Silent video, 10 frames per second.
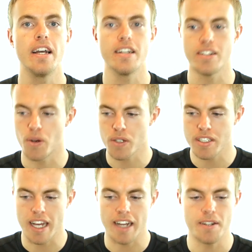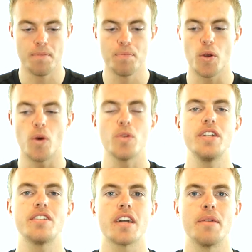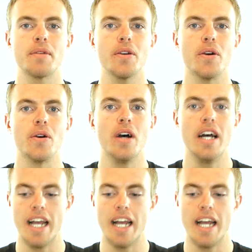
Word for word: notice that all these come and go,